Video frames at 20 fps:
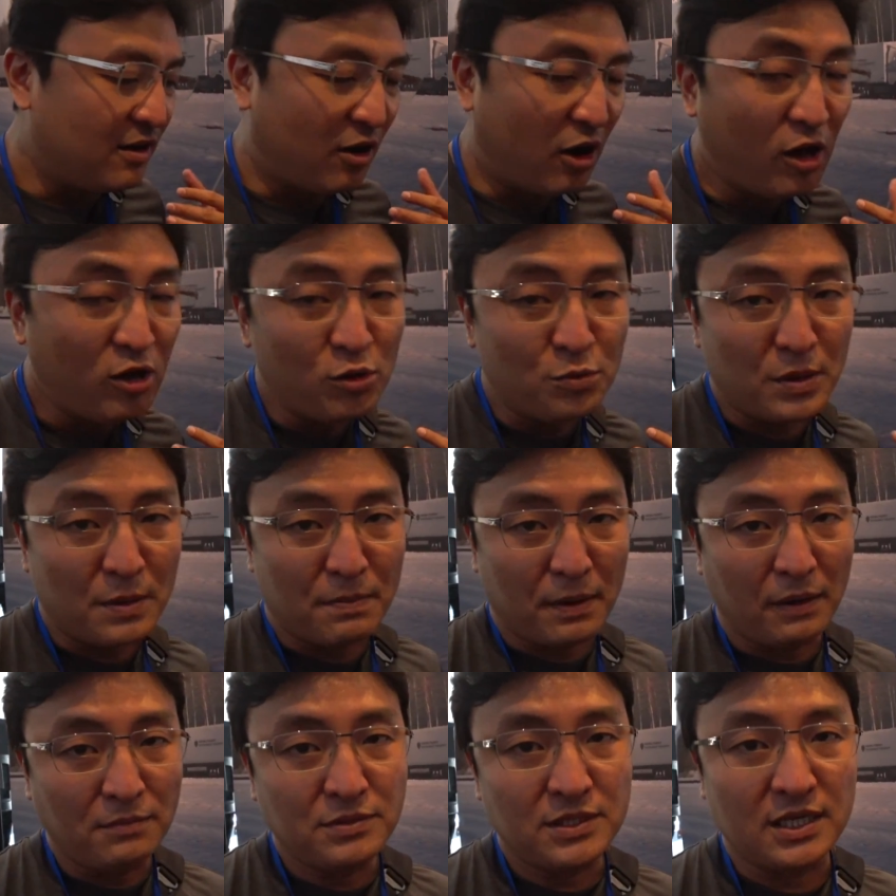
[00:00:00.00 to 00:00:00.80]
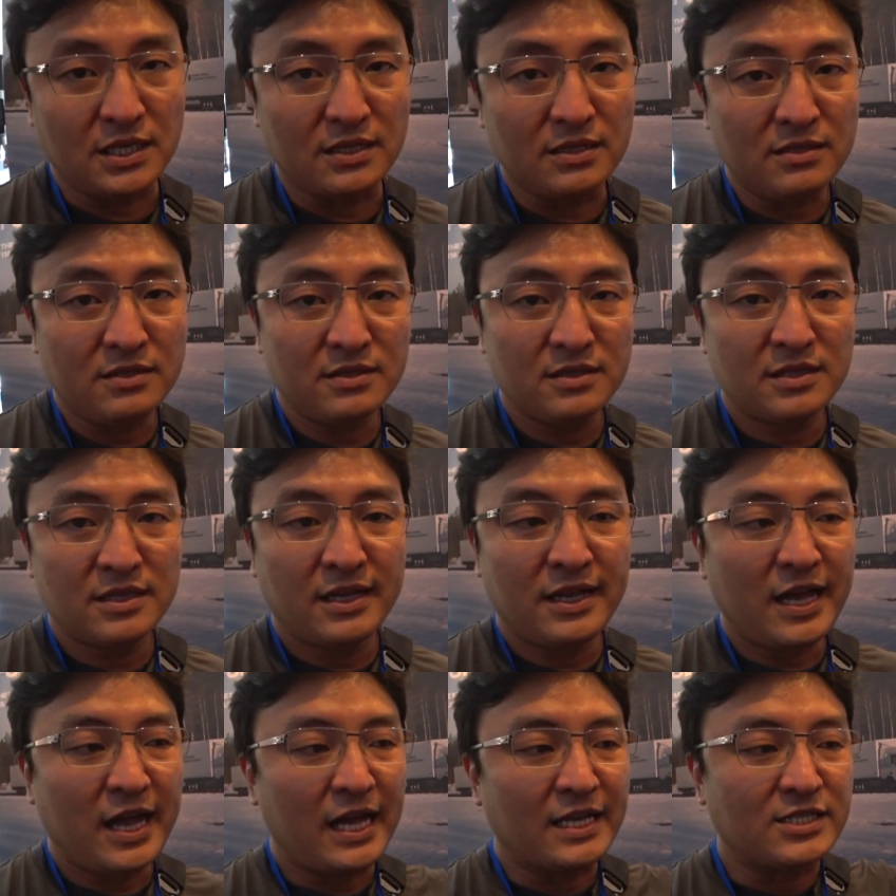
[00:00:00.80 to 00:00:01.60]
Oil will be pumped in
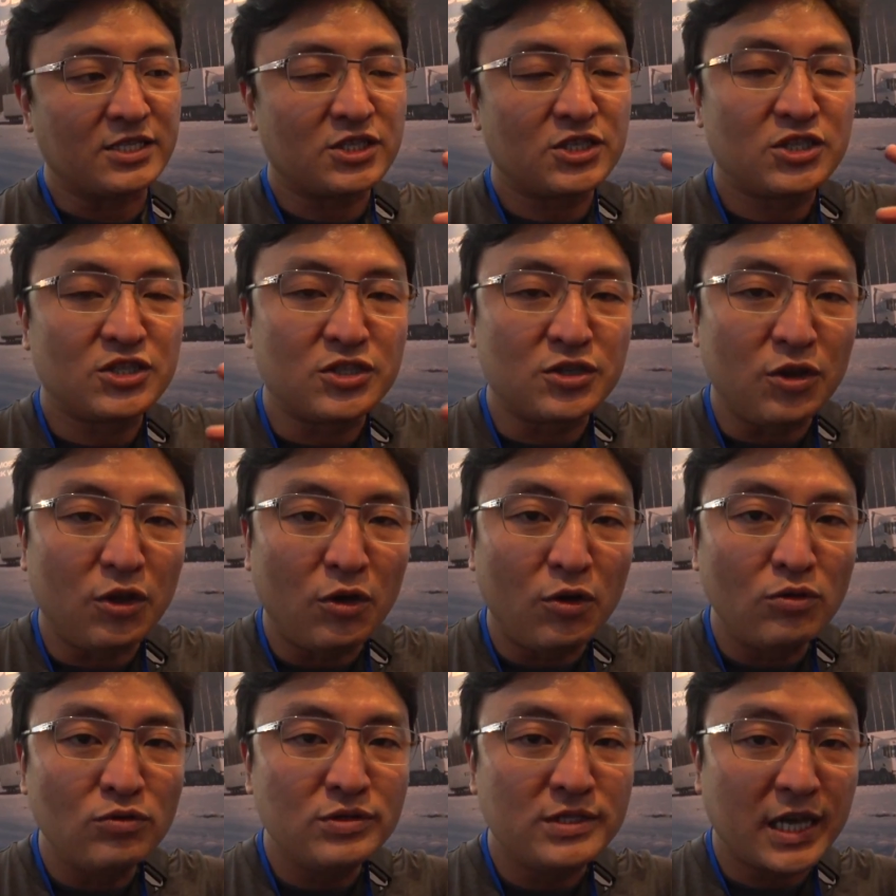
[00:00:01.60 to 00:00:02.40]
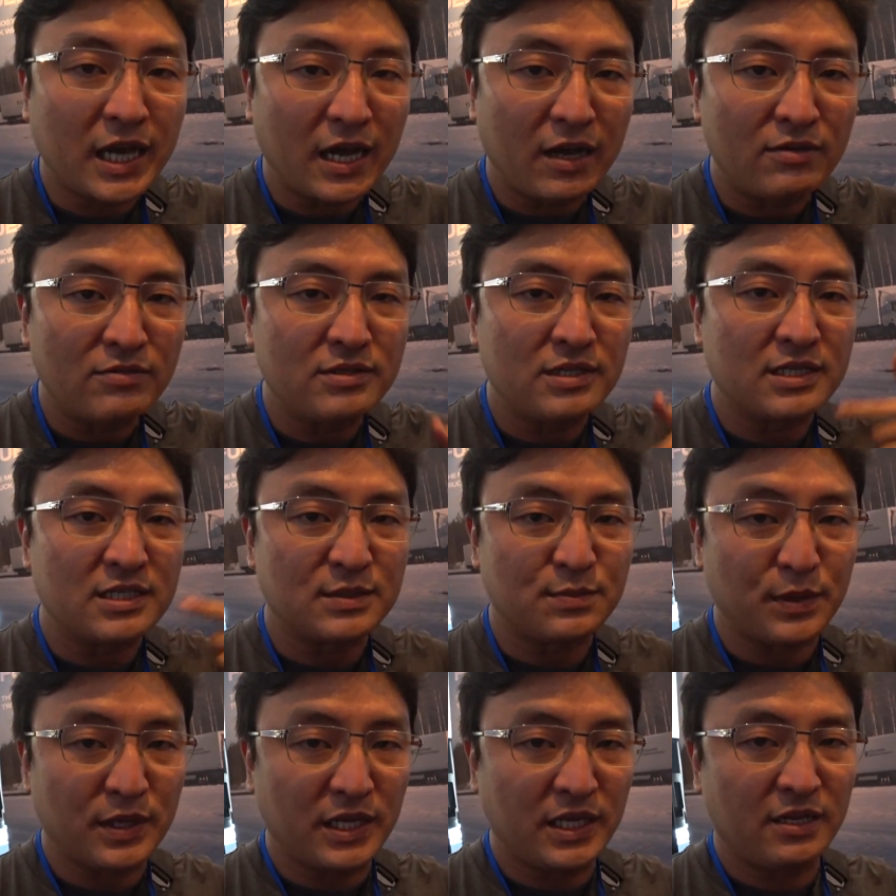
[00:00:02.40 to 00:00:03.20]
and slow down the
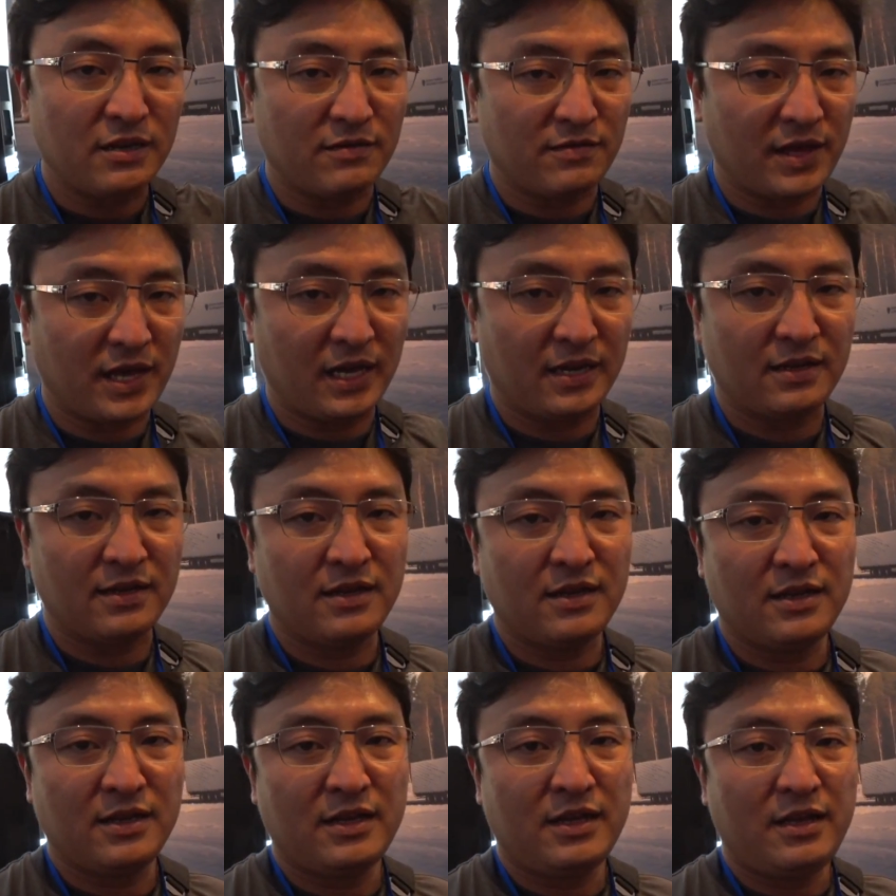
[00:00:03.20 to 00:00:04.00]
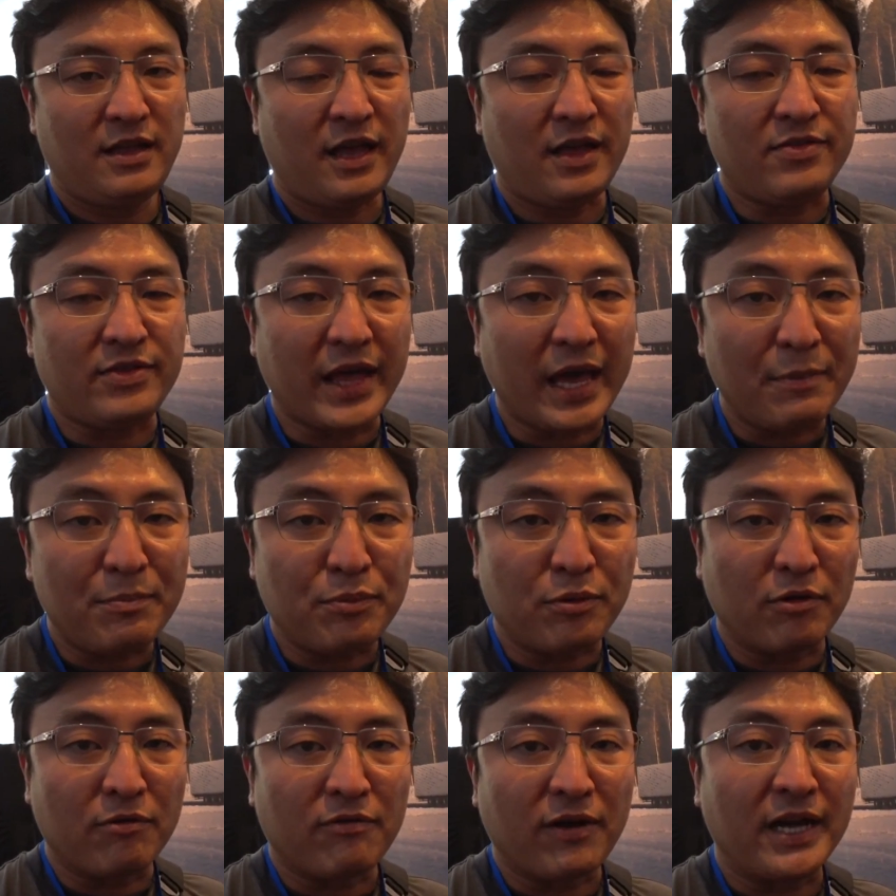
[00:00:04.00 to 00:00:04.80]
spinning of that, and
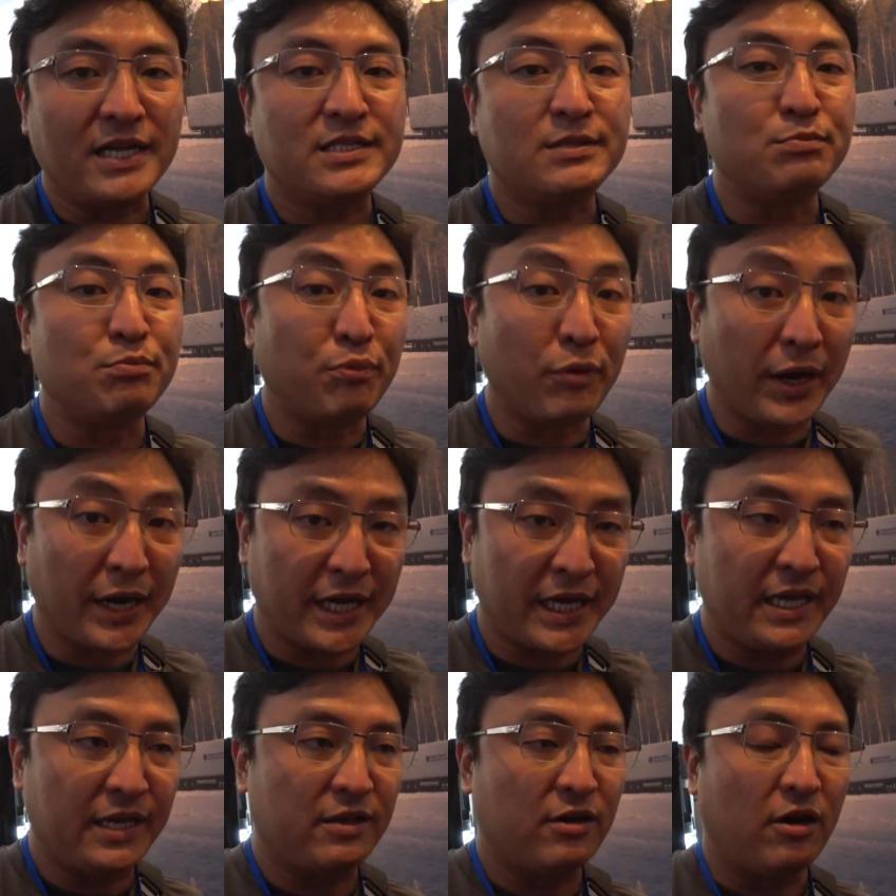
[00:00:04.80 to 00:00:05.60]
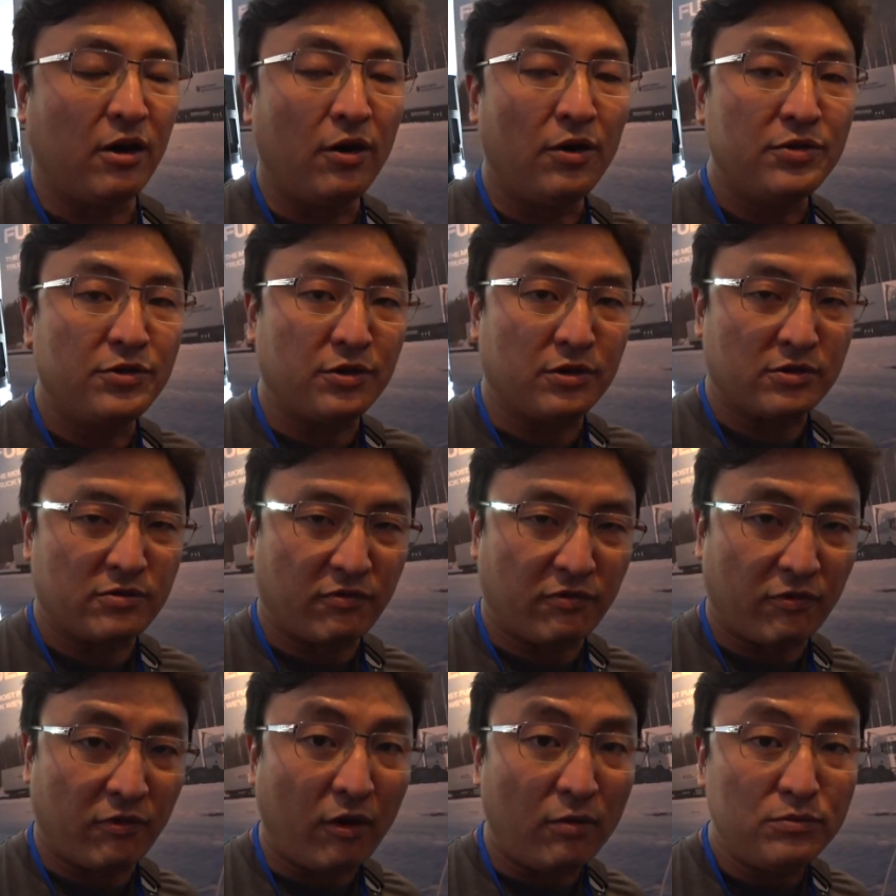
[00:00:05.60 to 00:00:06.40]
that provides braking on your,
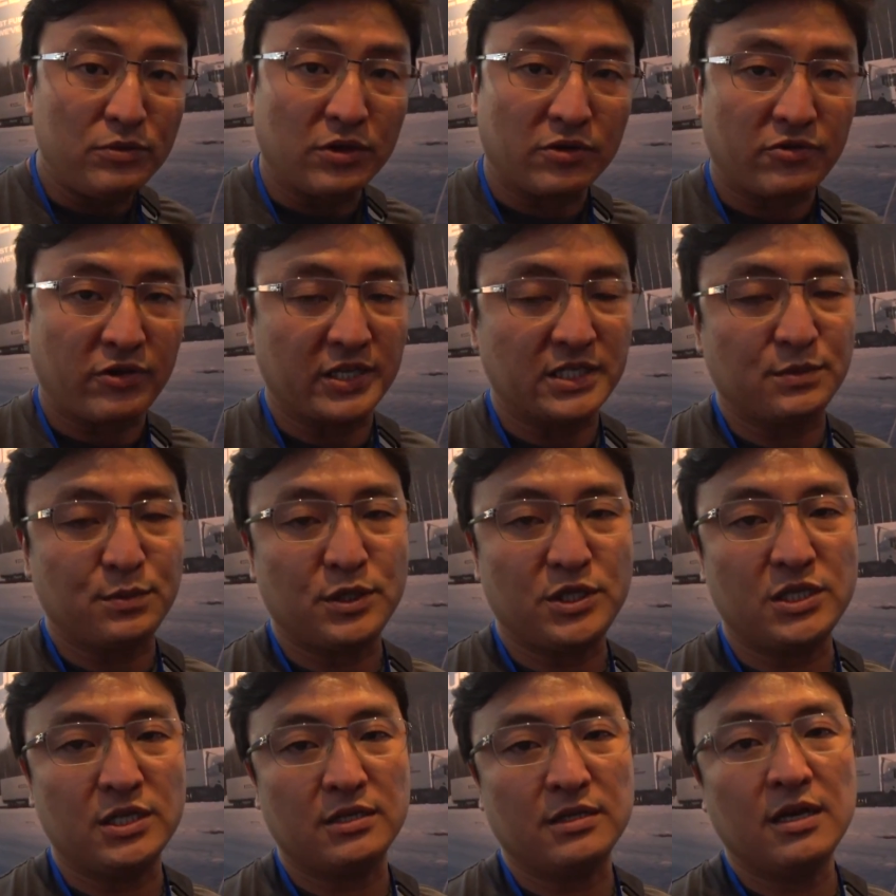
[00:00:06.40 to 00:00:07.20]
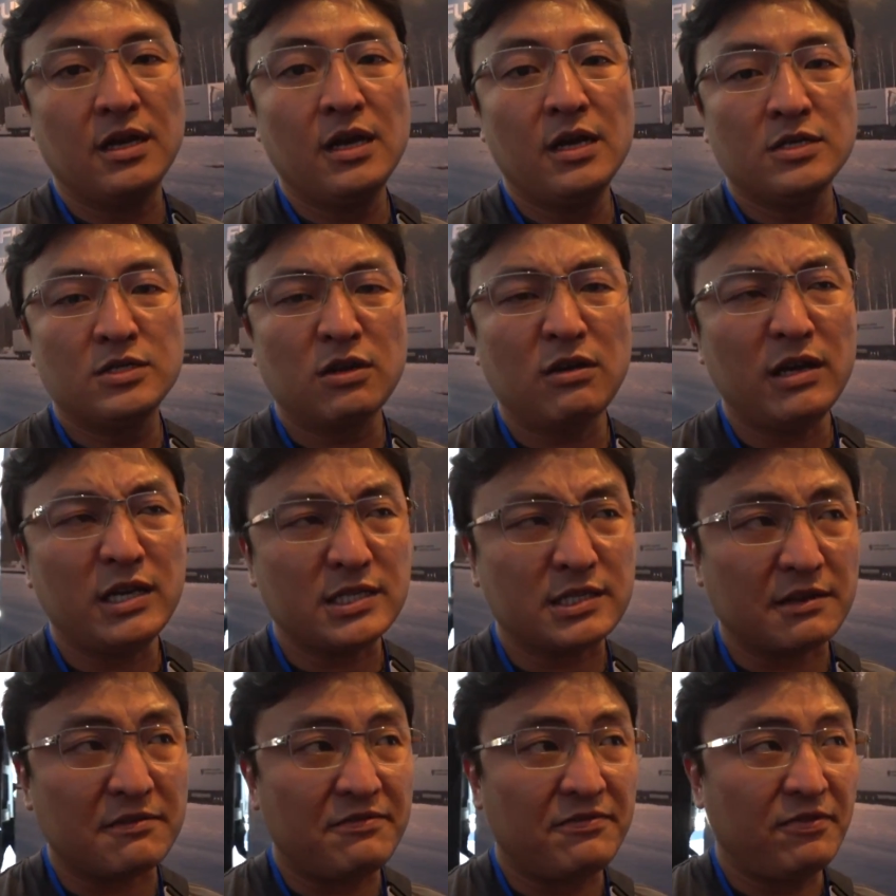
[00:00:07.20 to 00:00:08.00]
from your transmission. So
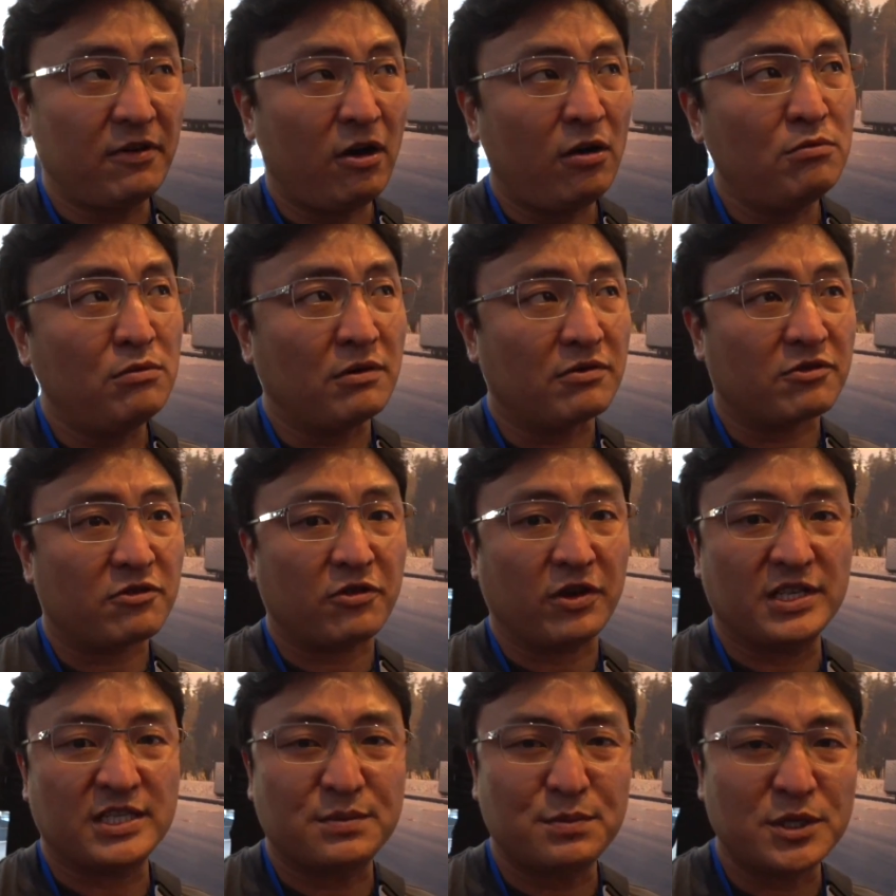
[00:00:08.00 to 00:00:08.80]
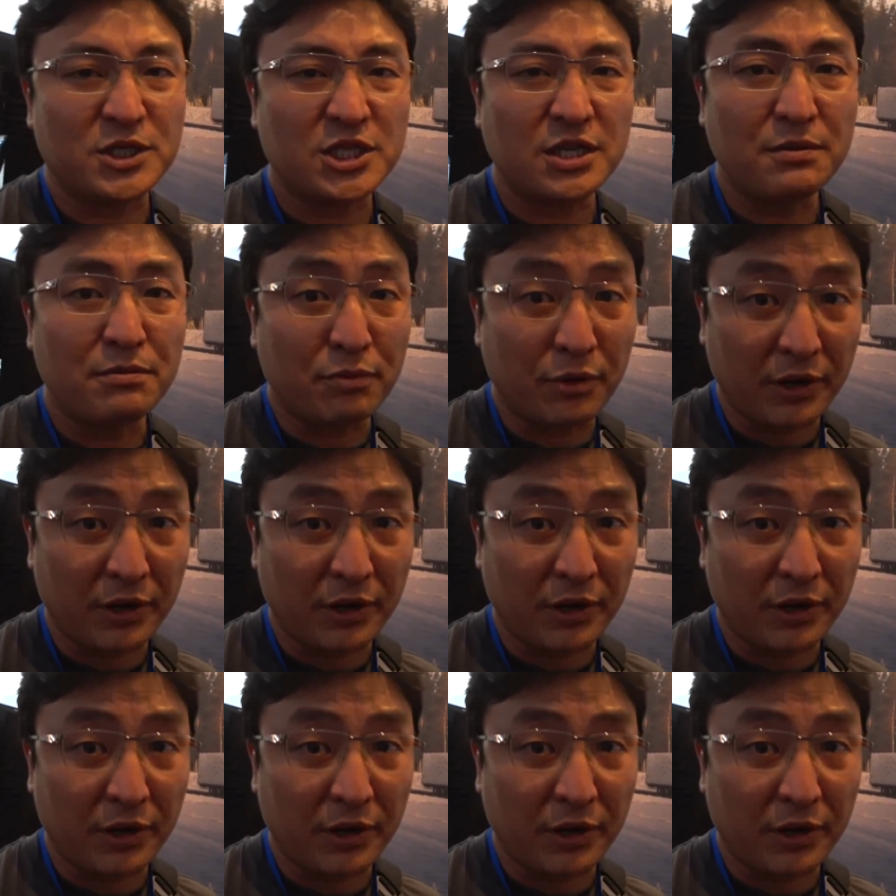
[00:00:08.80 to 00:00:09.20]
it's a form of transmission